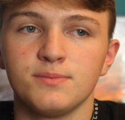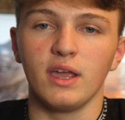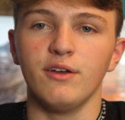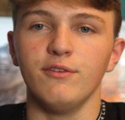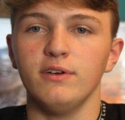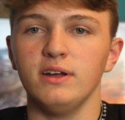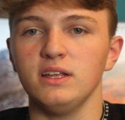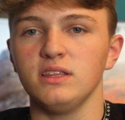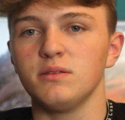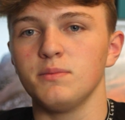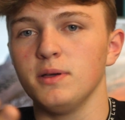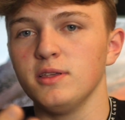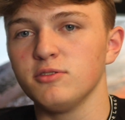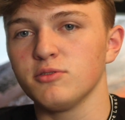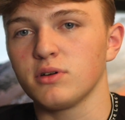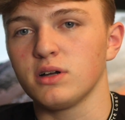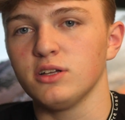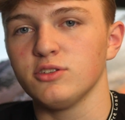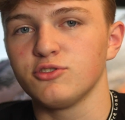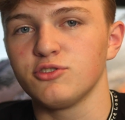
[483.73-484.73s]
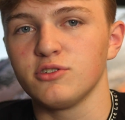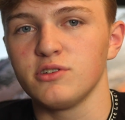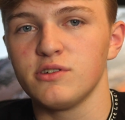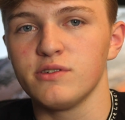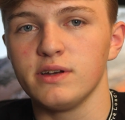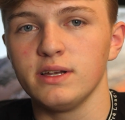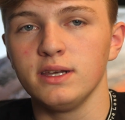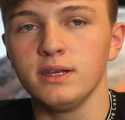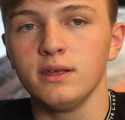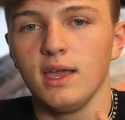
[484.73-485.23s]
It really depends what country
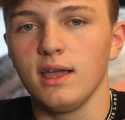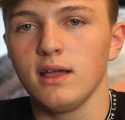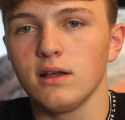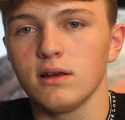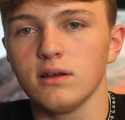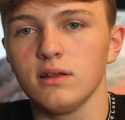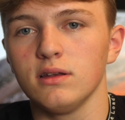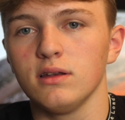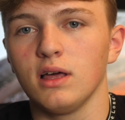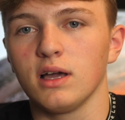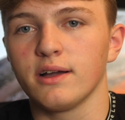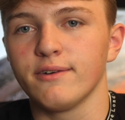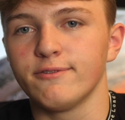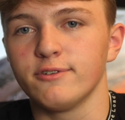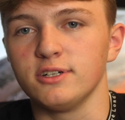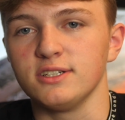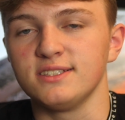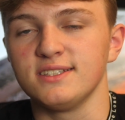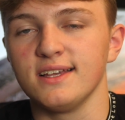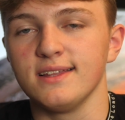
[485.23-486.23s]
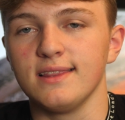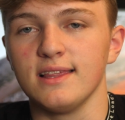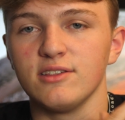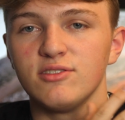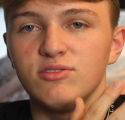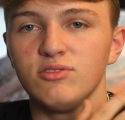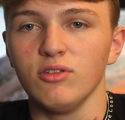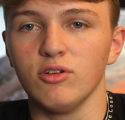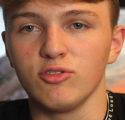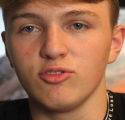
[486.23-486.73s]
you're in. England, like I've already said, there's
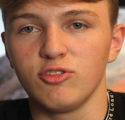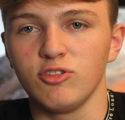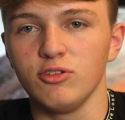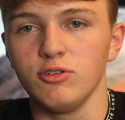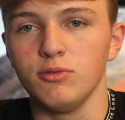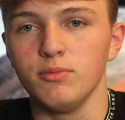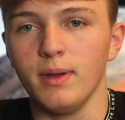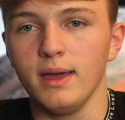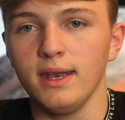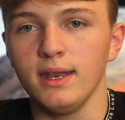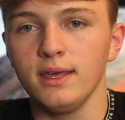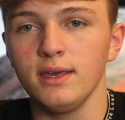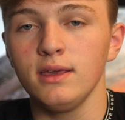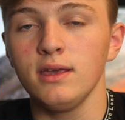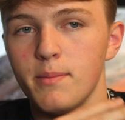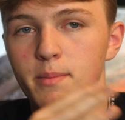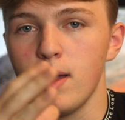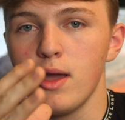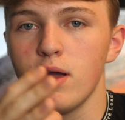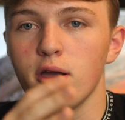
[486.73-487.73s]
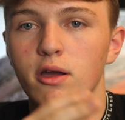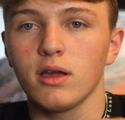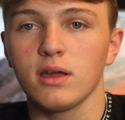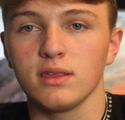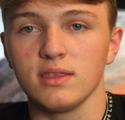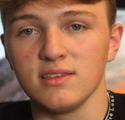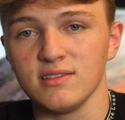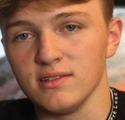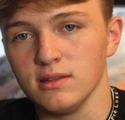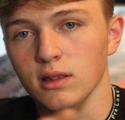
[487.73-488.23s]
not too many. America,
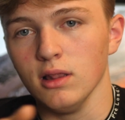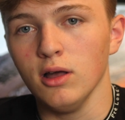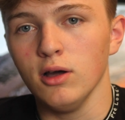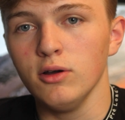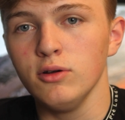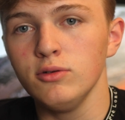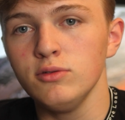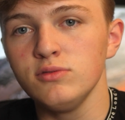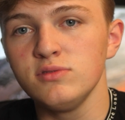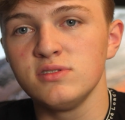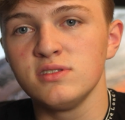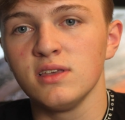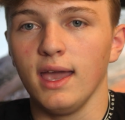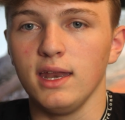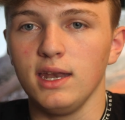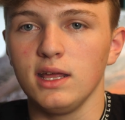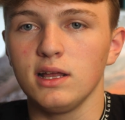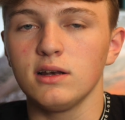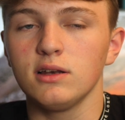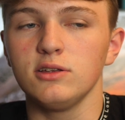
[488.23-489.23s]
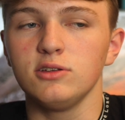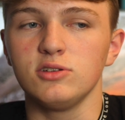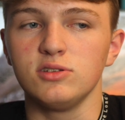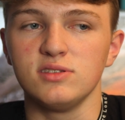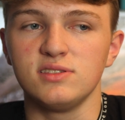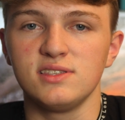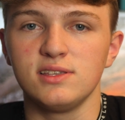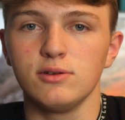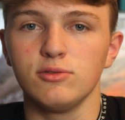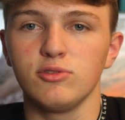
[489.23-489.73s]
there's loads. In England, you can
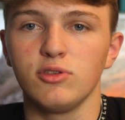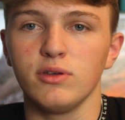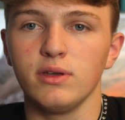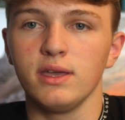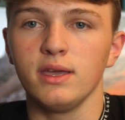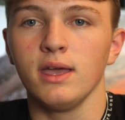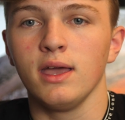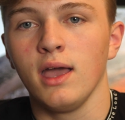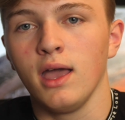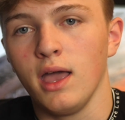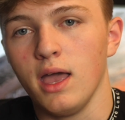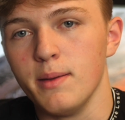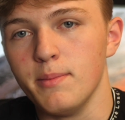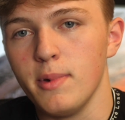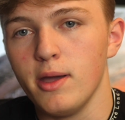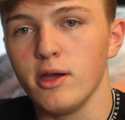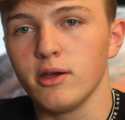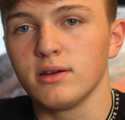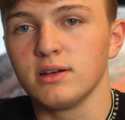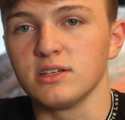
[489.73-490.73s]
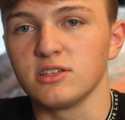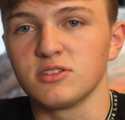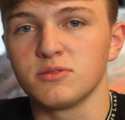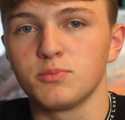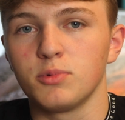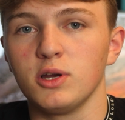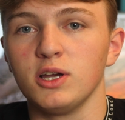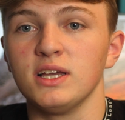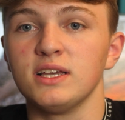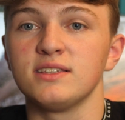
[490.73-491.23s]
still do it. American
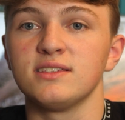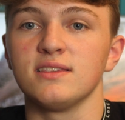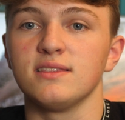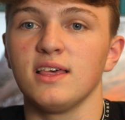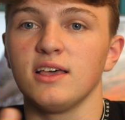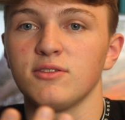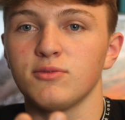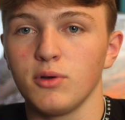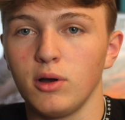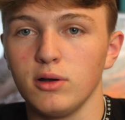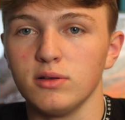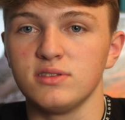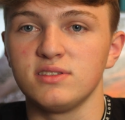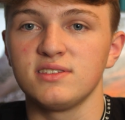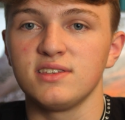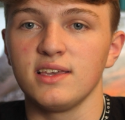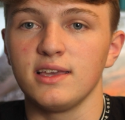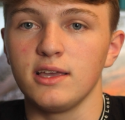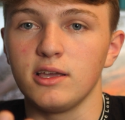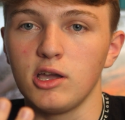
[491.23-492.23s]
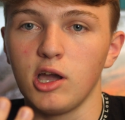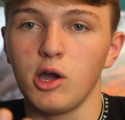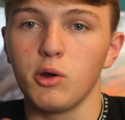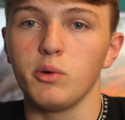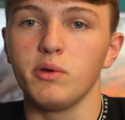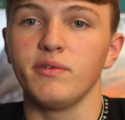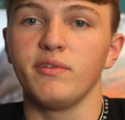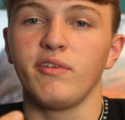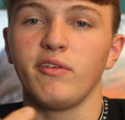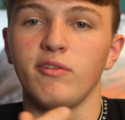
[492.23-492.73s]
Express, that's what I would say go
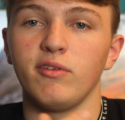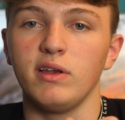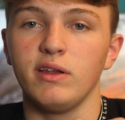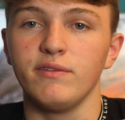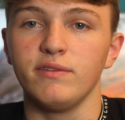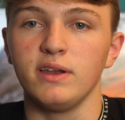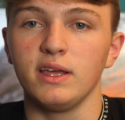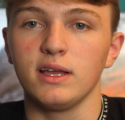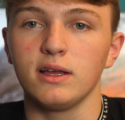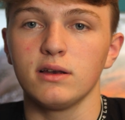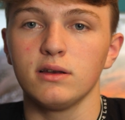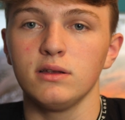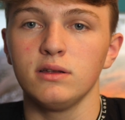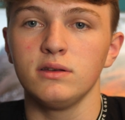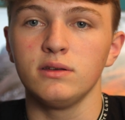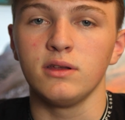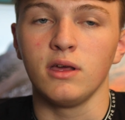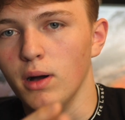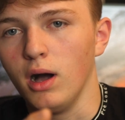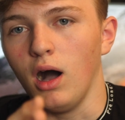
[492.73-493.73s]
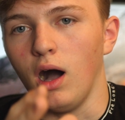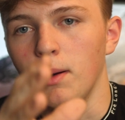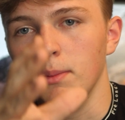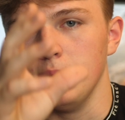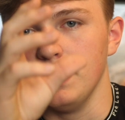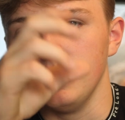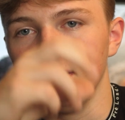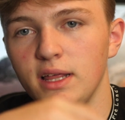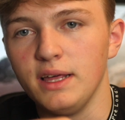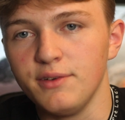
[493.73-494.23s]
with if you live in England. But I'm
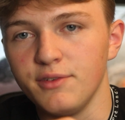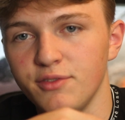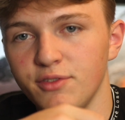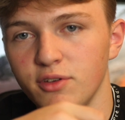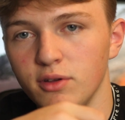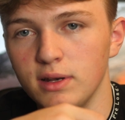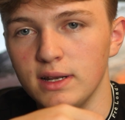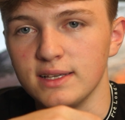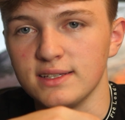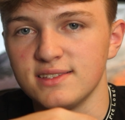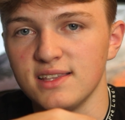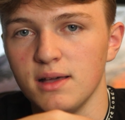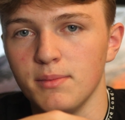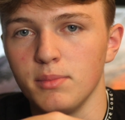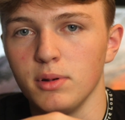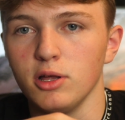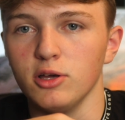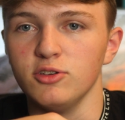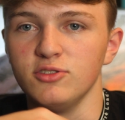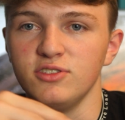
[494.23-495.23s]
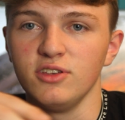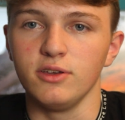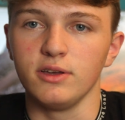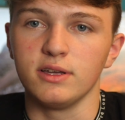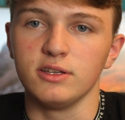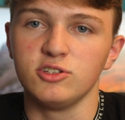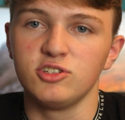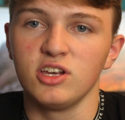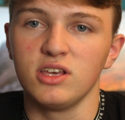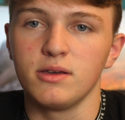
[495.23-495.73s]
going to leave a few links down below so you
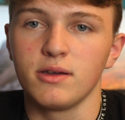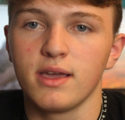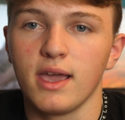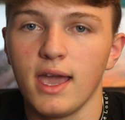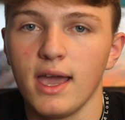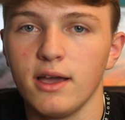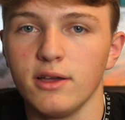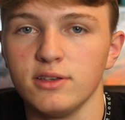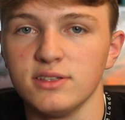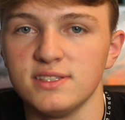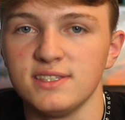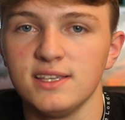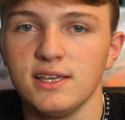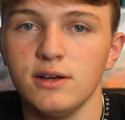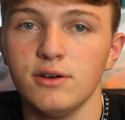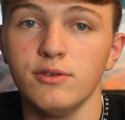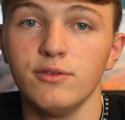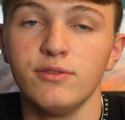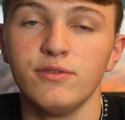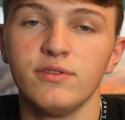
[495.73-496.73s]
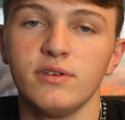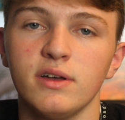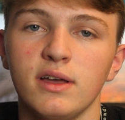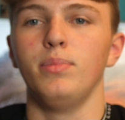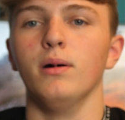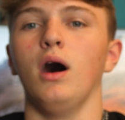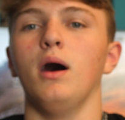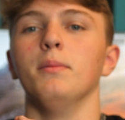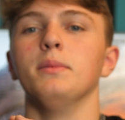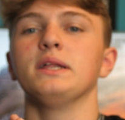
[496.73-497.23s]
can check it out yourself.
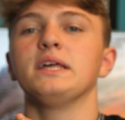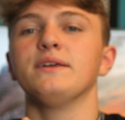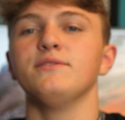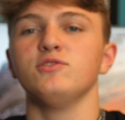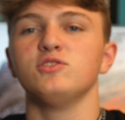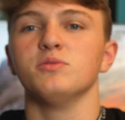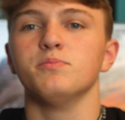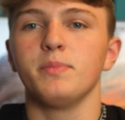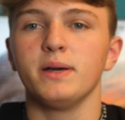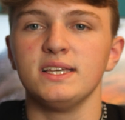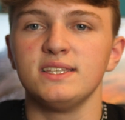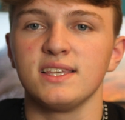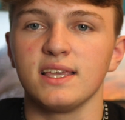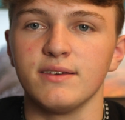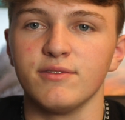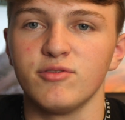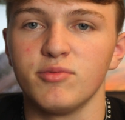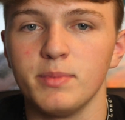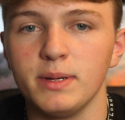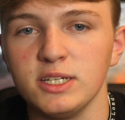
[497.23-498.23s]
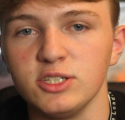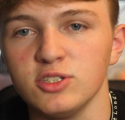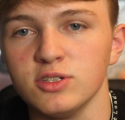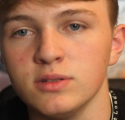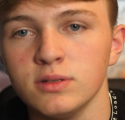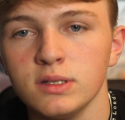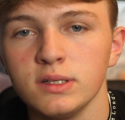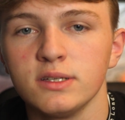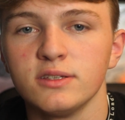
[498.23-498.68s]
But I'm going to give you some basic information.